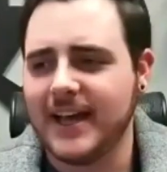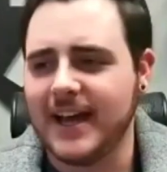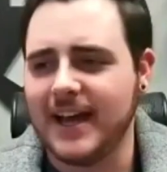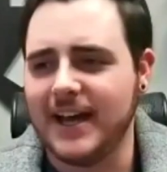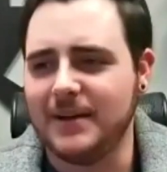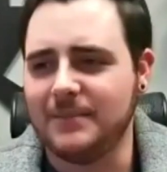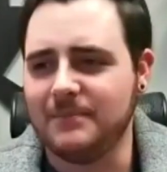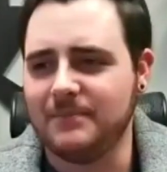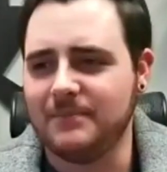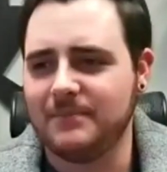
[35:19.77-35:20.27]

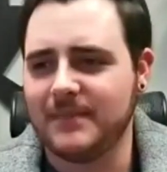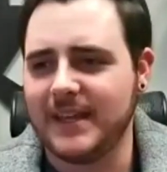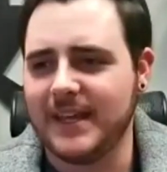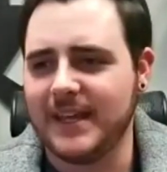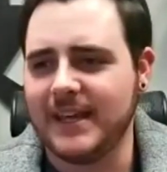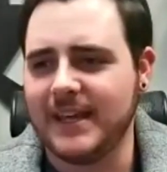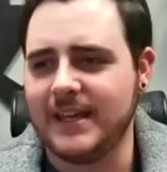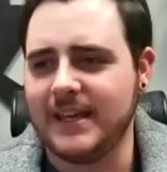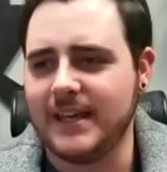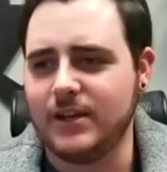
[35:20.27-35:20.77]
And
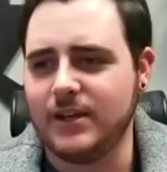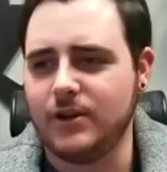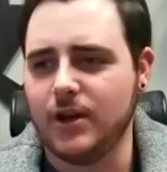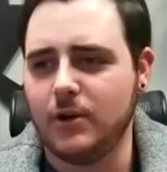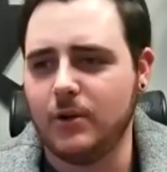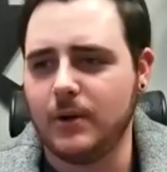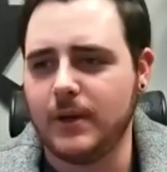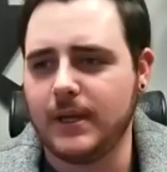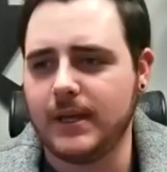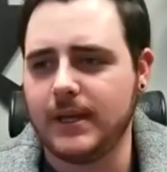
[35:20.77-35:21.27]
you
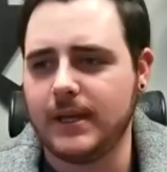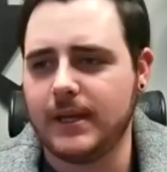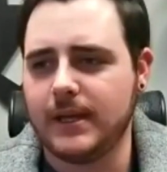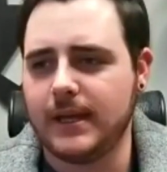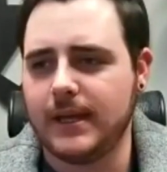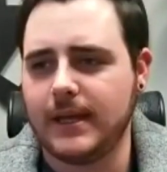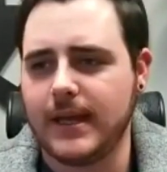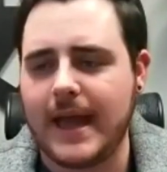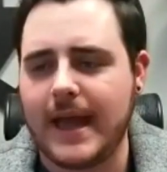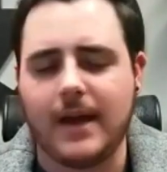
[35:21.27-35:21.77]
know,
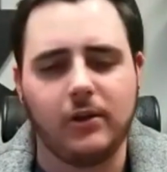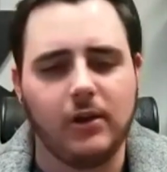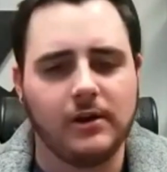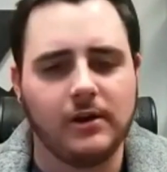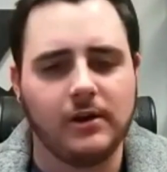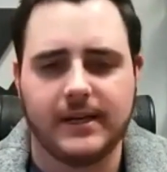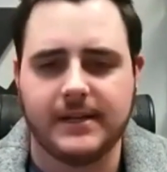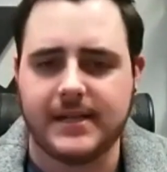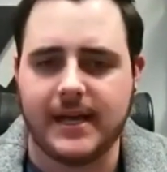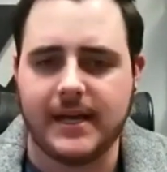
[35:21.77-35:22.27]
how long
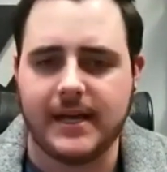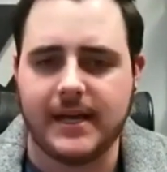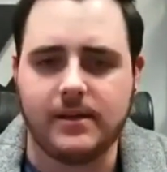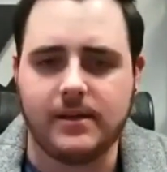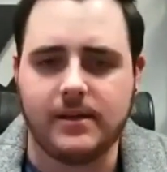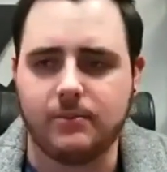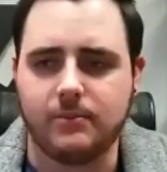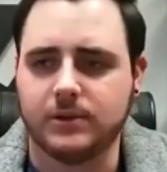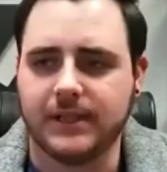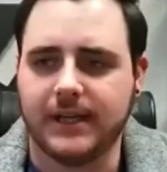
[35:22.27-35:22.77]
did it take you
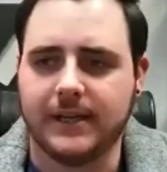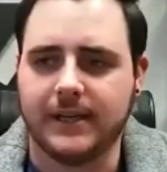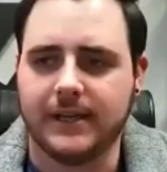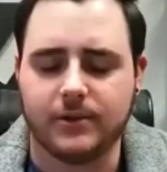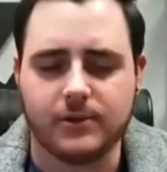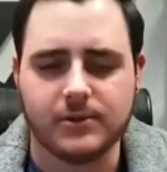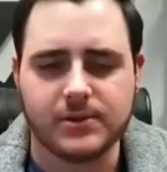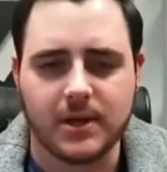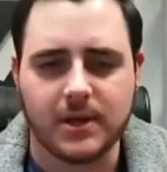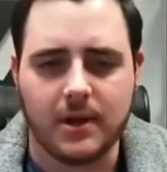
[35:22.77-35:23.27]
to pull together
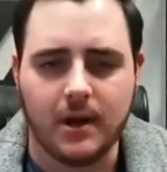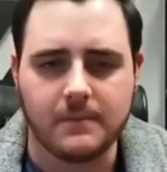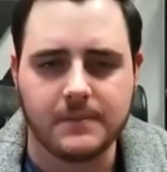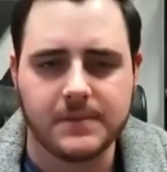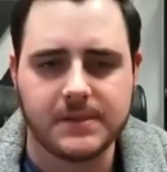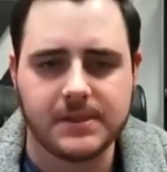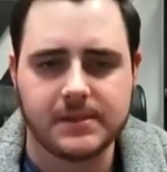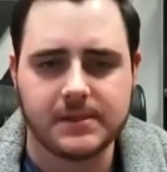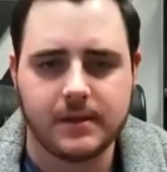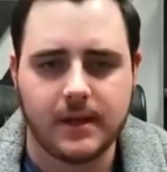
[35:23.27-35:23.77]
those
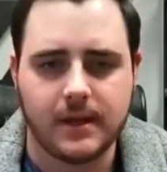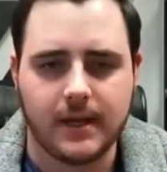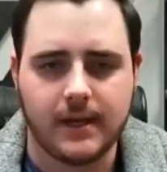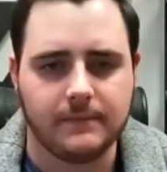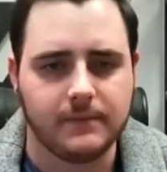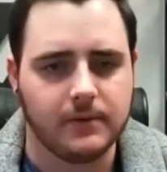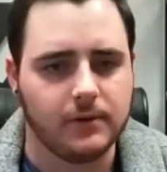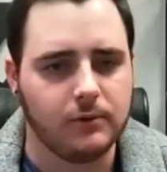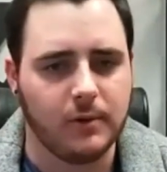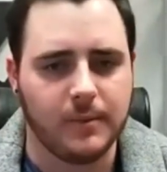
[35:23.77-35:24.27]
comps
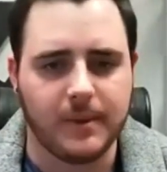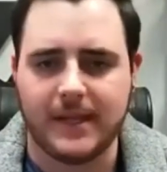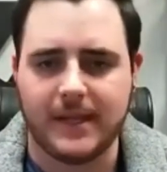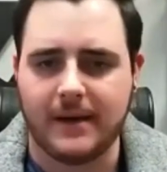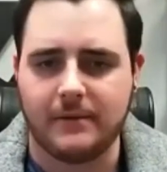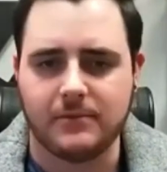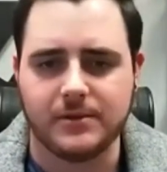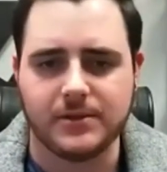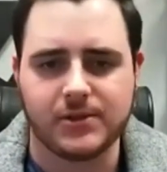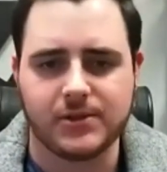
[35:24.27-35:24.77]
for the woman
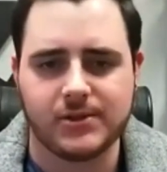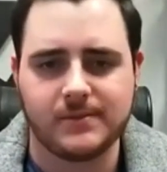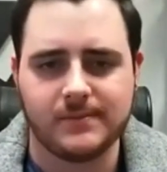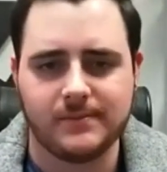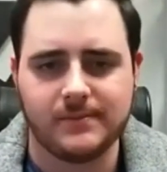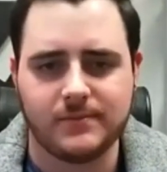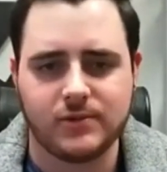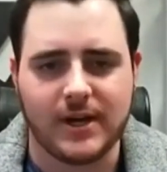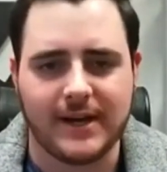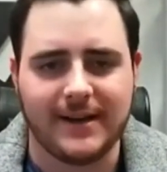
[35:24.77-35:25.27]
that was
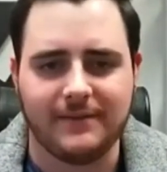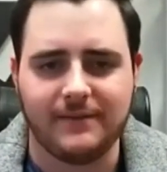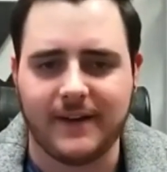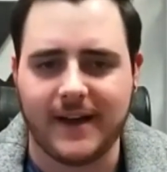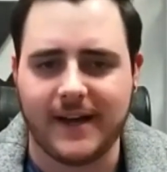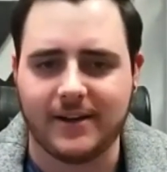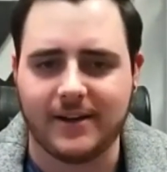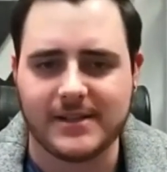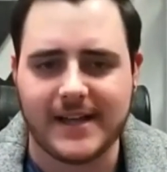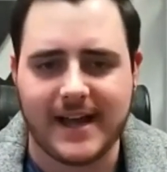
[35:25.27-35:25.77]
trying to
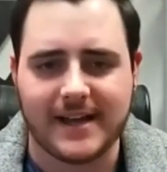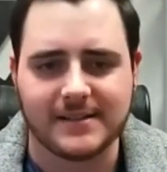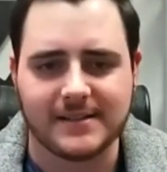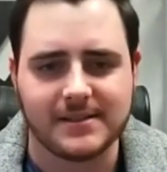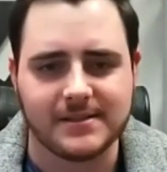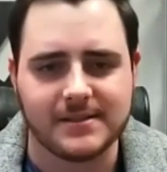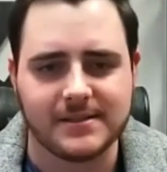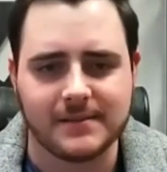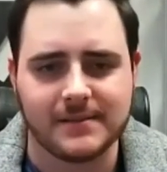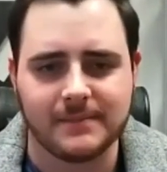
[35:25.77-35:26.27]
fight her
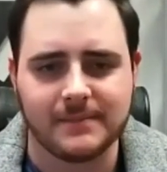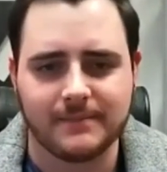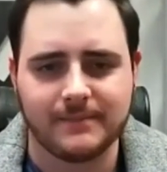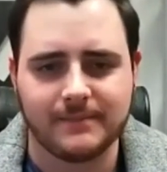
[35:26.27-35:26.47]
taxes?